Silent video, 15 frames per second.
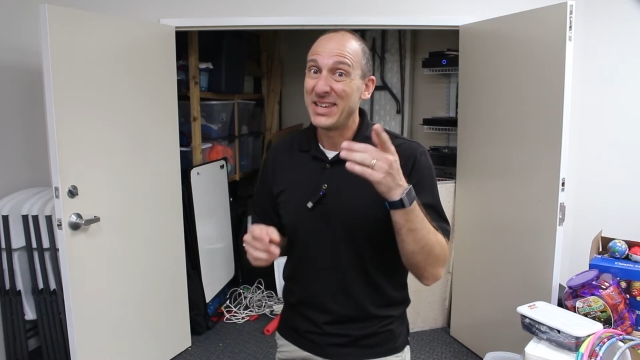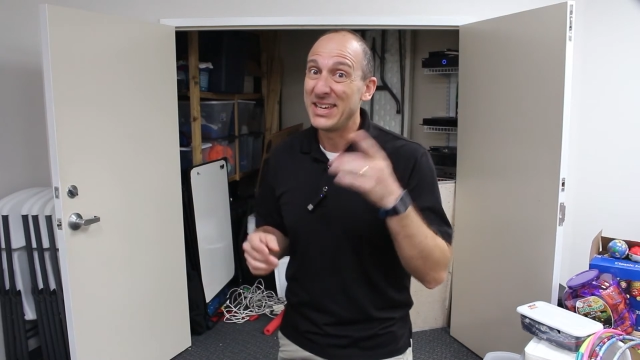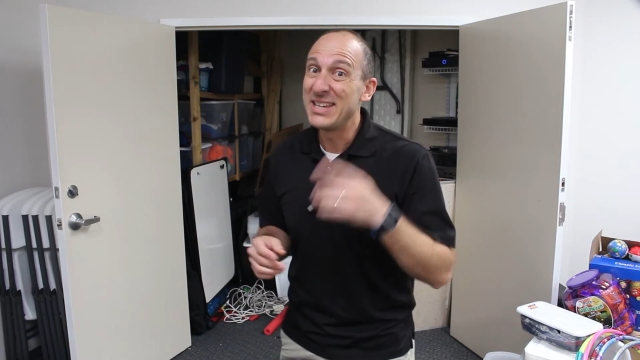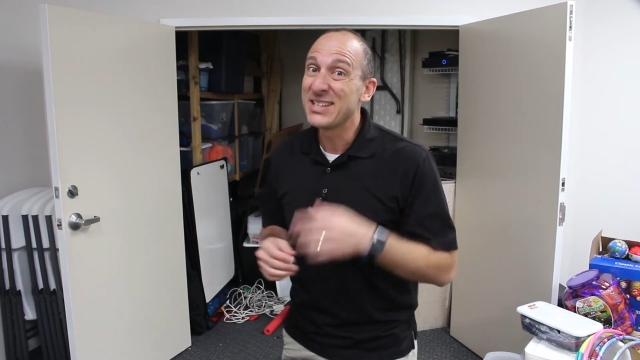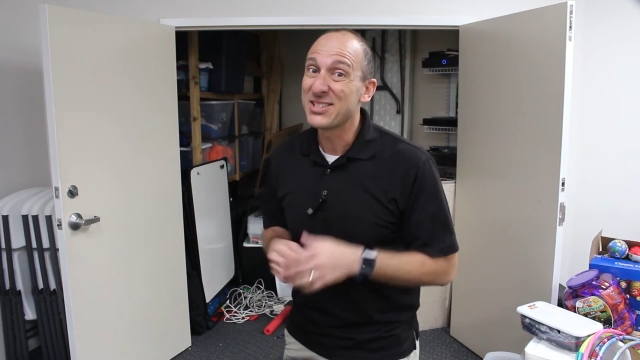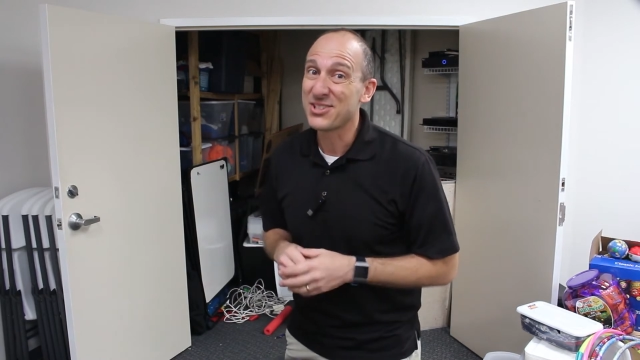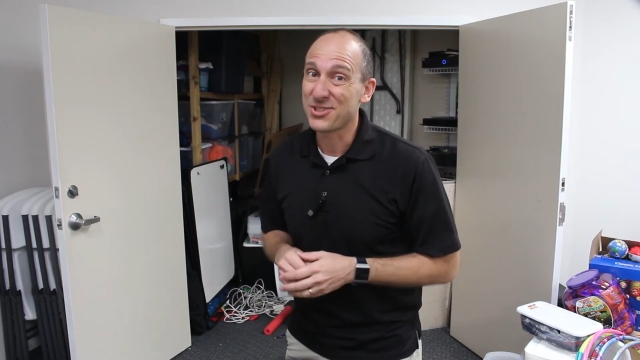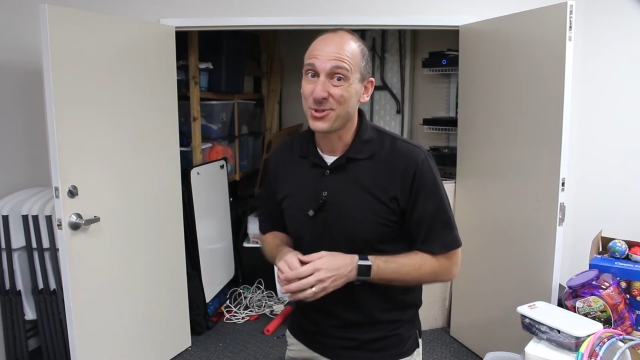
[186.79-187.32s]

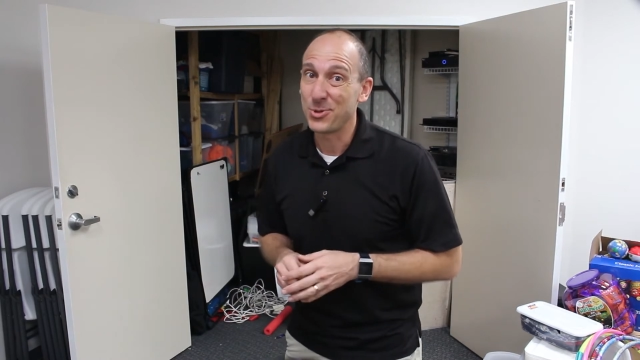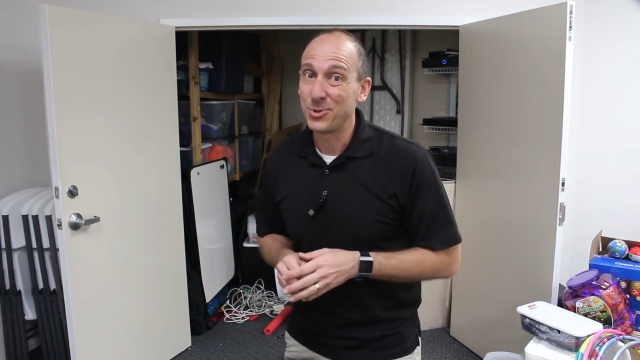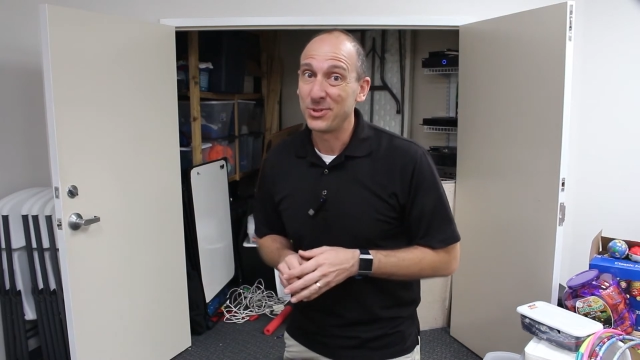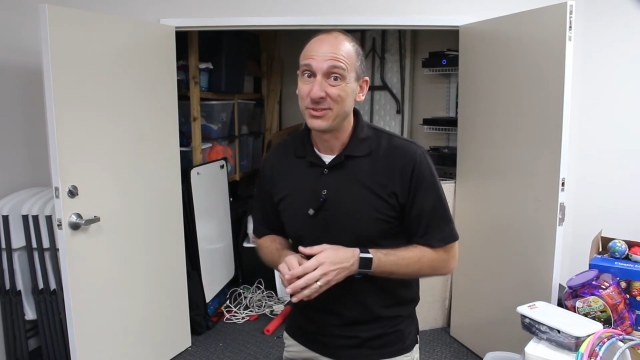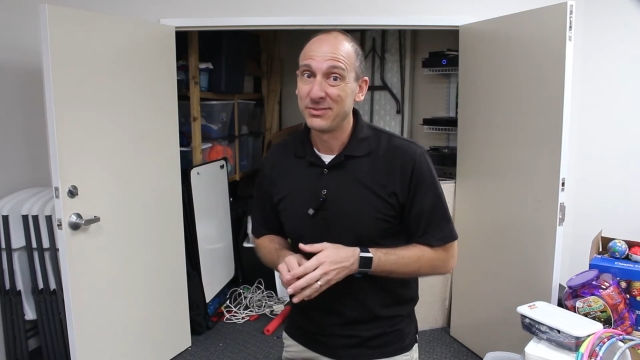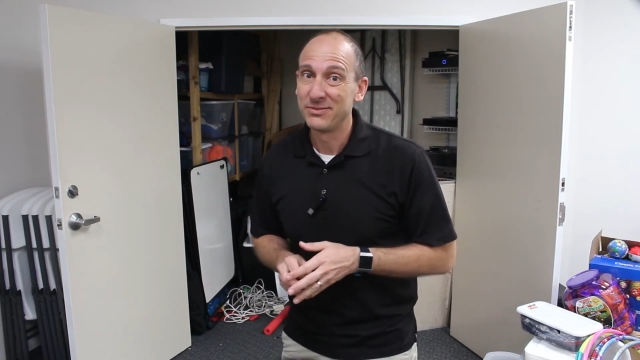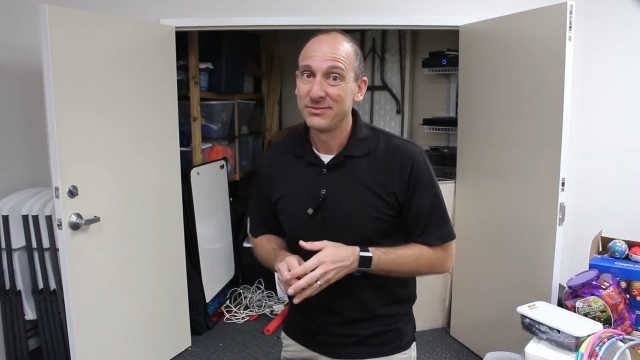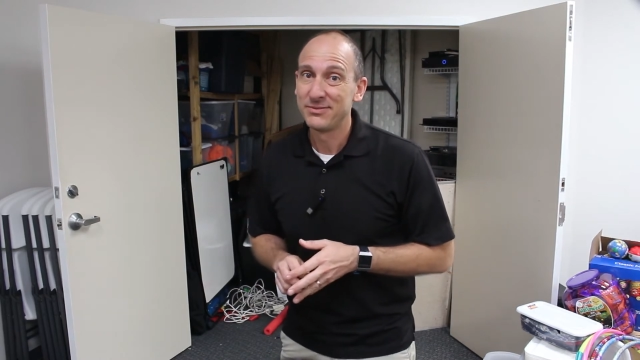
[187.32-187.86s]
is
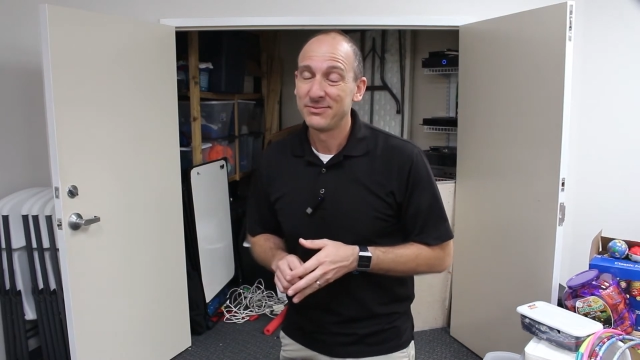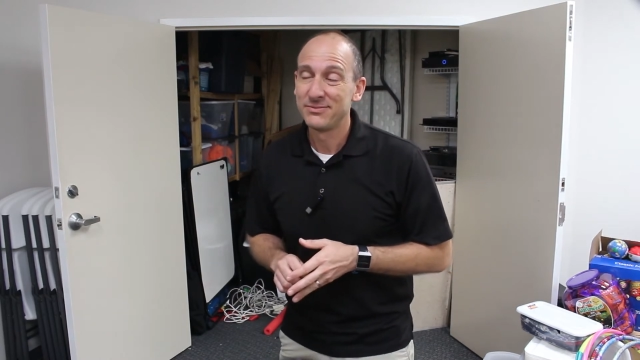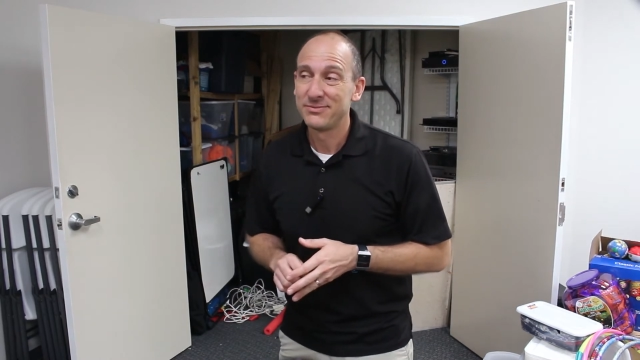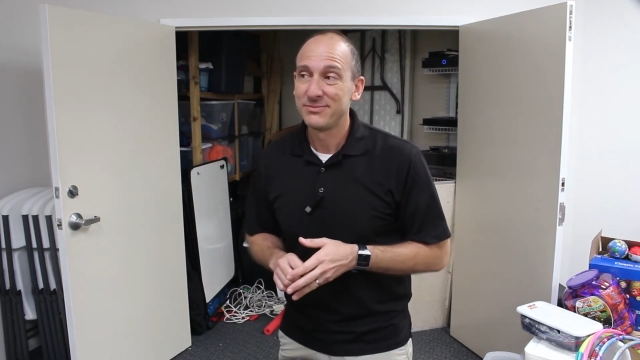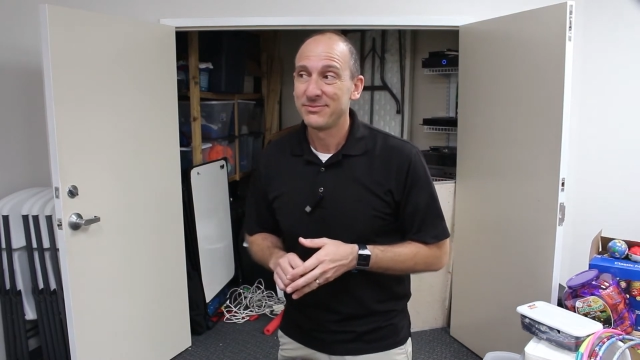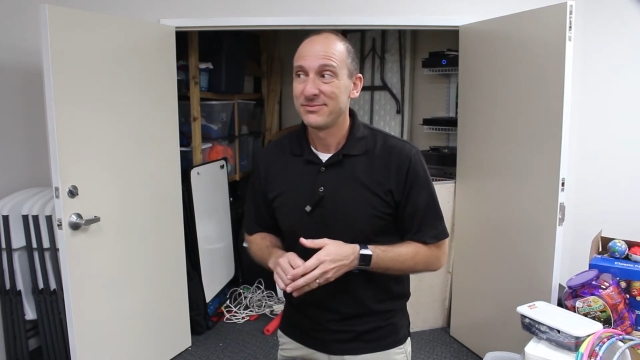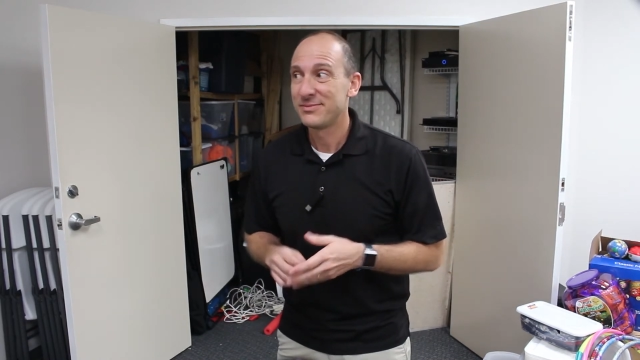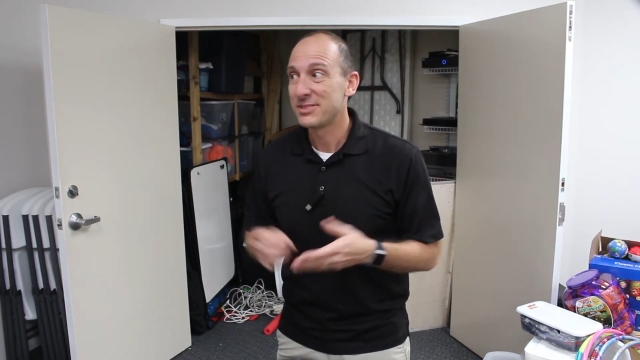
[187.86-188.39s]
school.
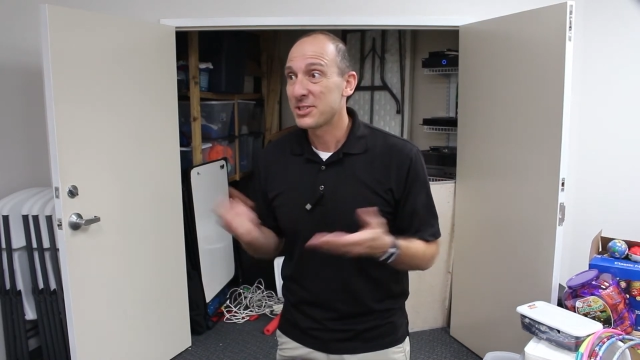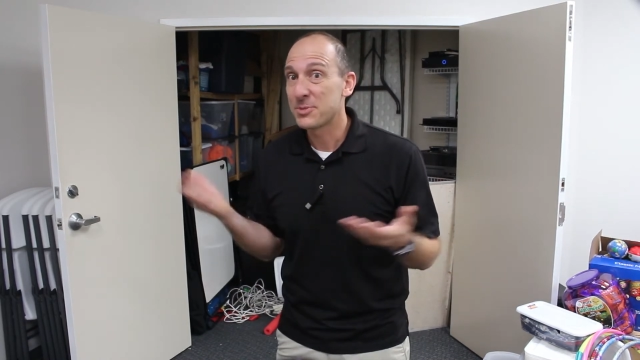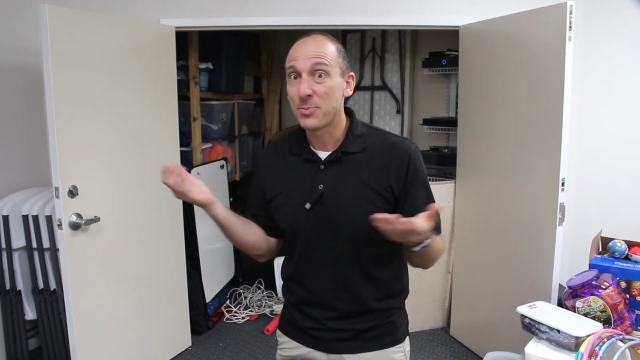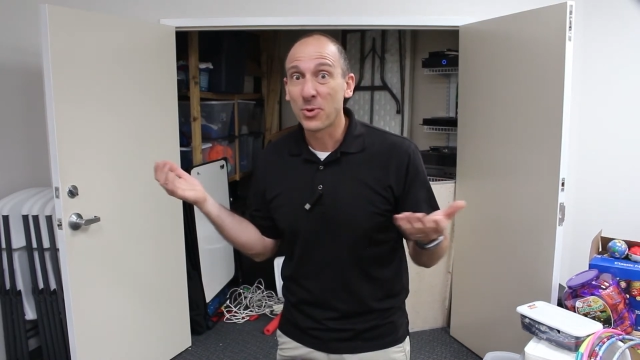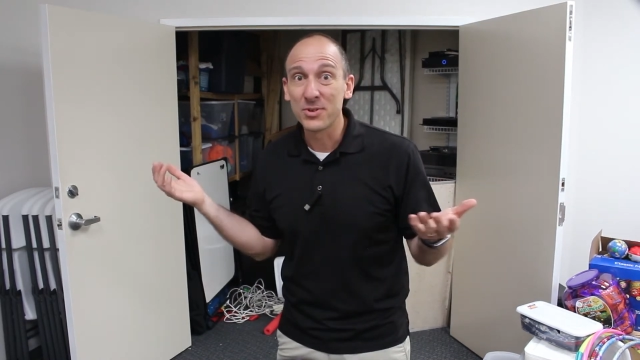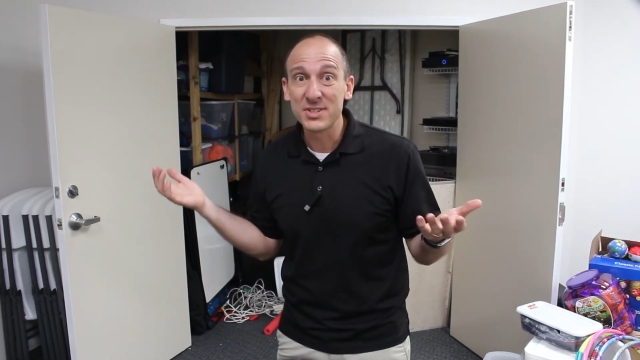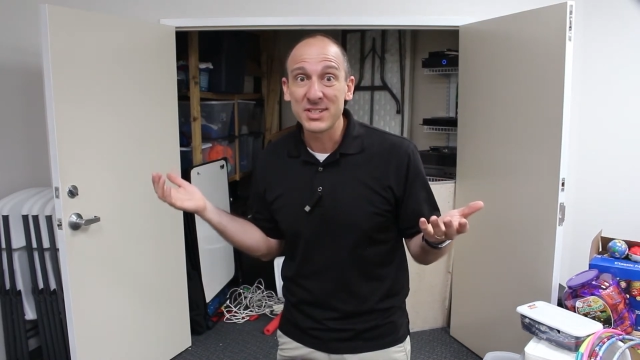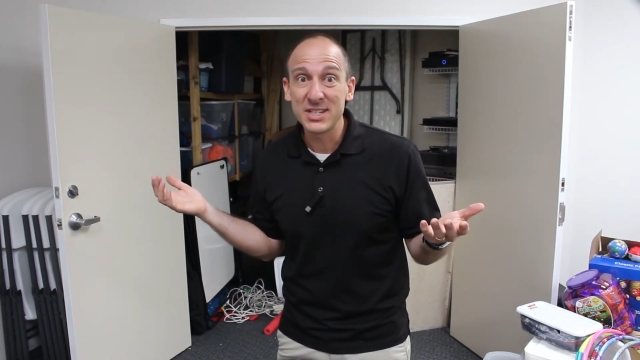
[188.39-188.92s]

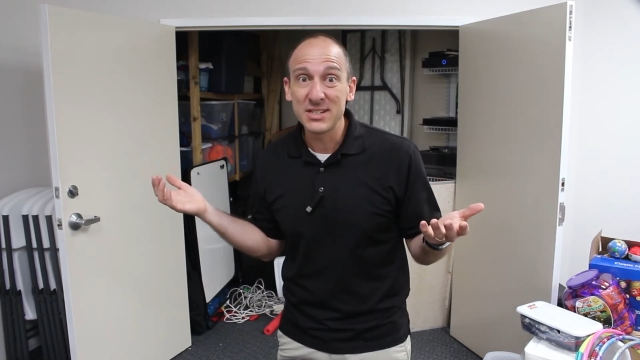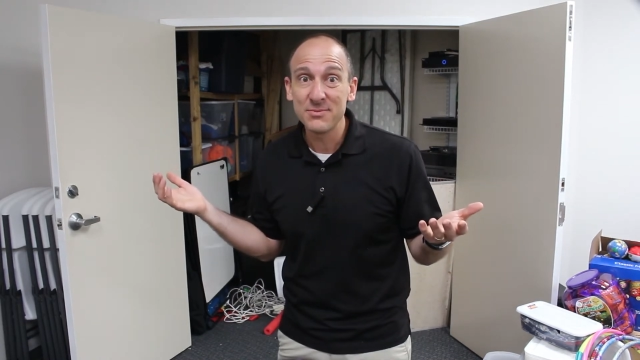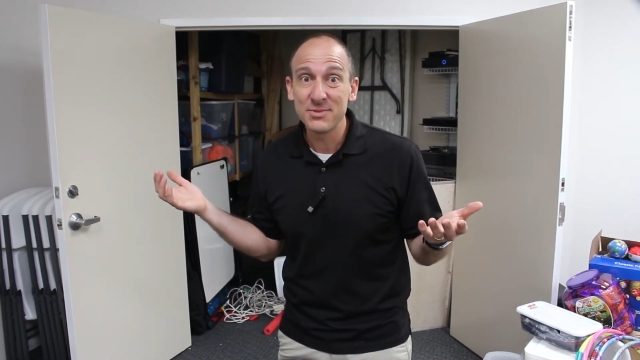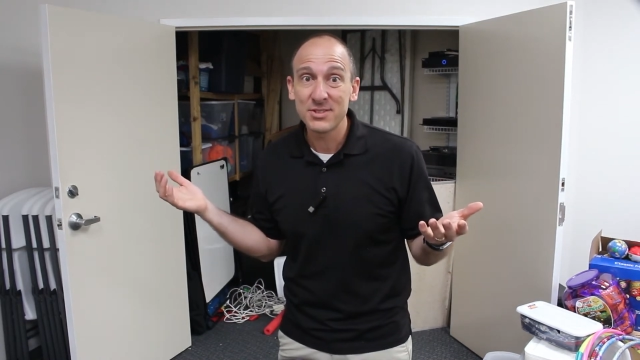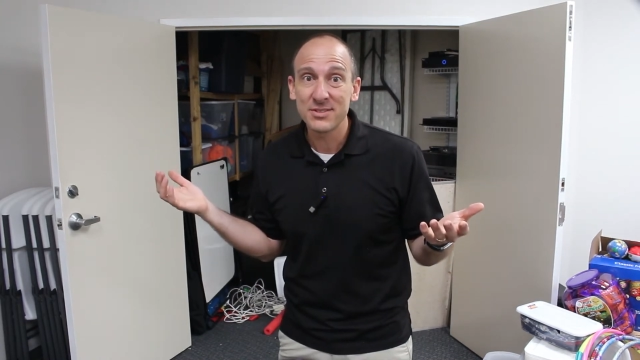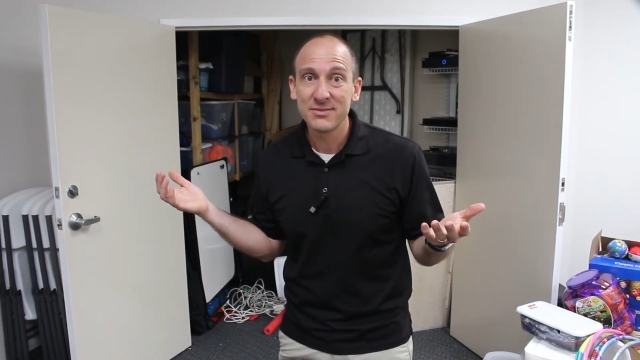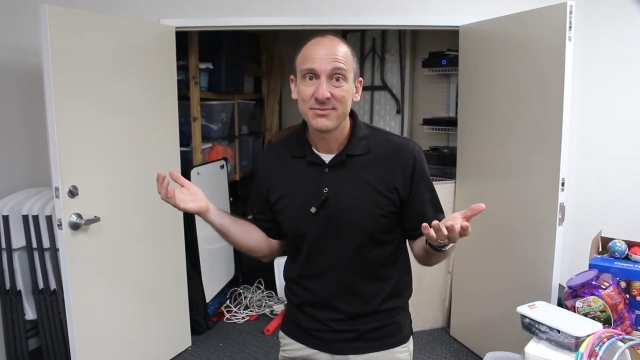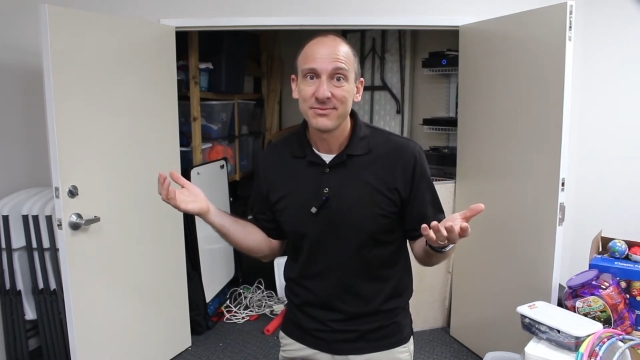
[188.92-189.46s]
Sports
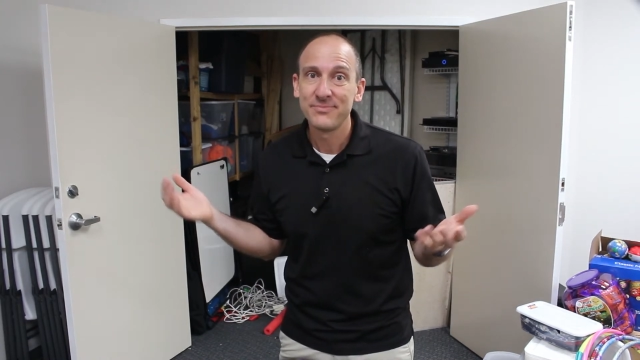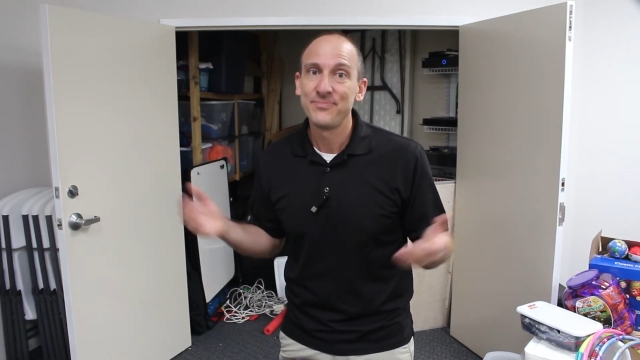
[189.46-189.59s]
teams?